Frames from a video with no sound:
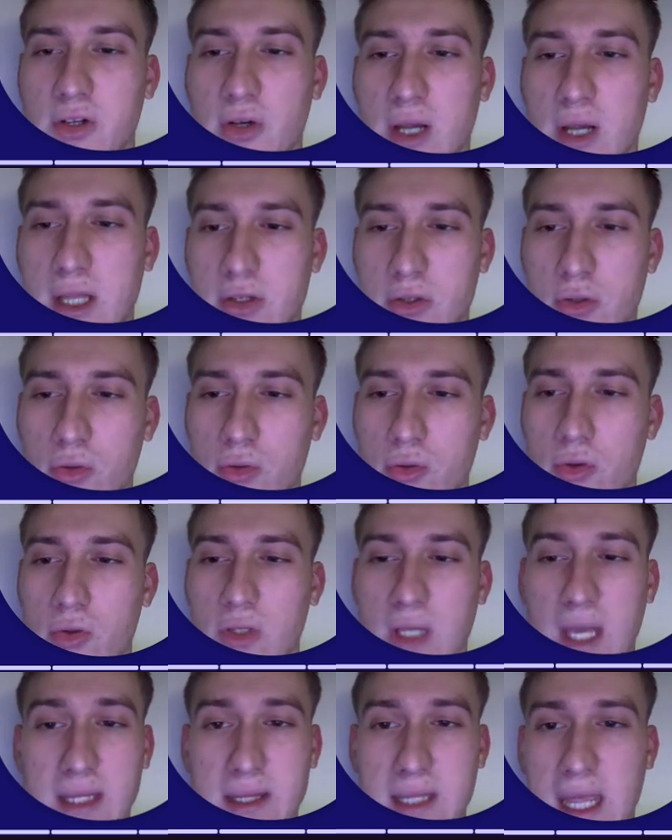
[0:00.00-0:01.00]

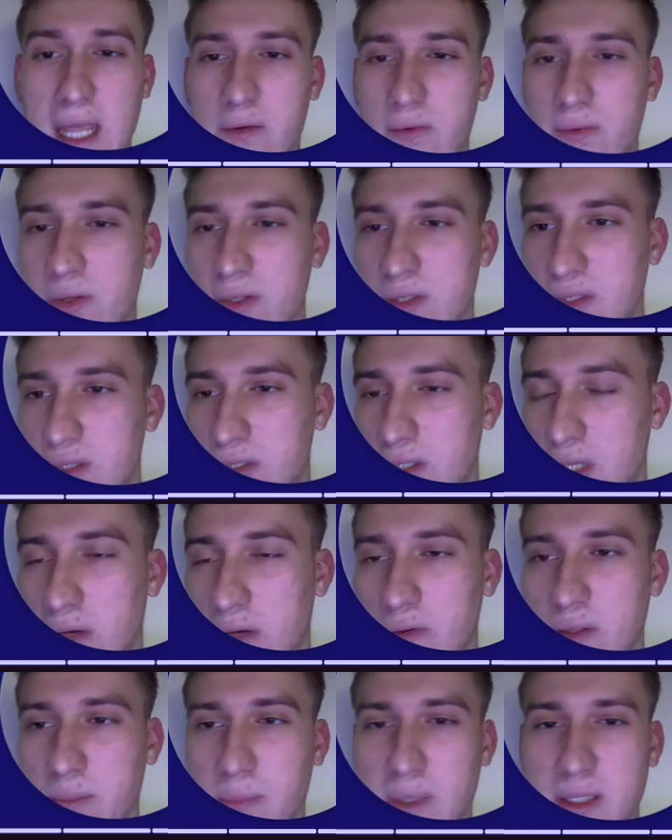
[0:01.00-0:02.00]
and
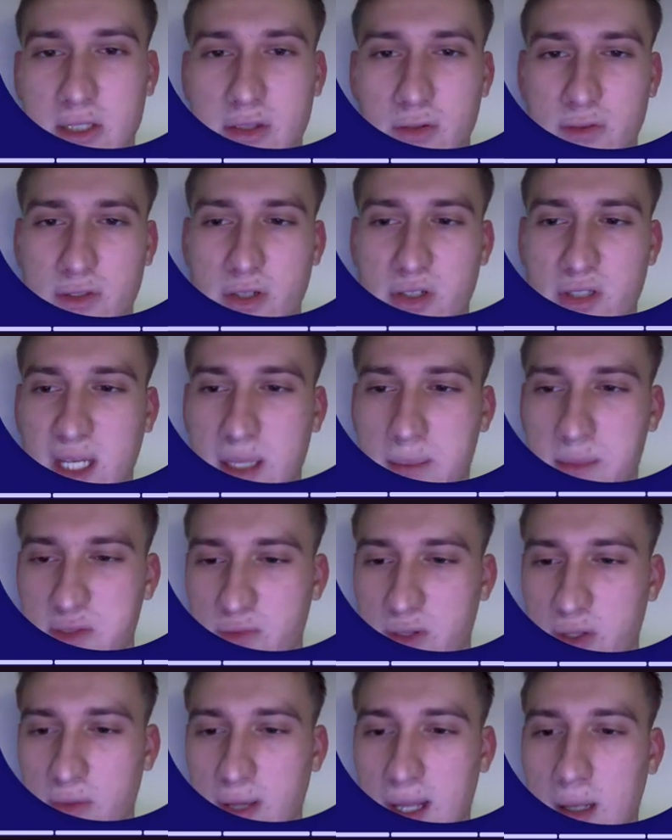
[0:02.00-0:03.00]
every minute of their time is
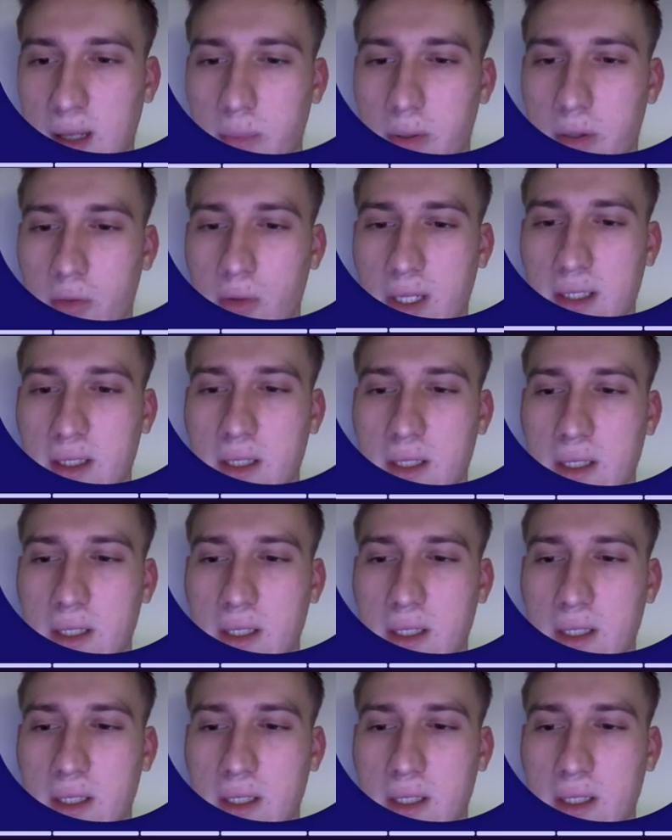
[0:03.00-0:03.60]
very valuable, right?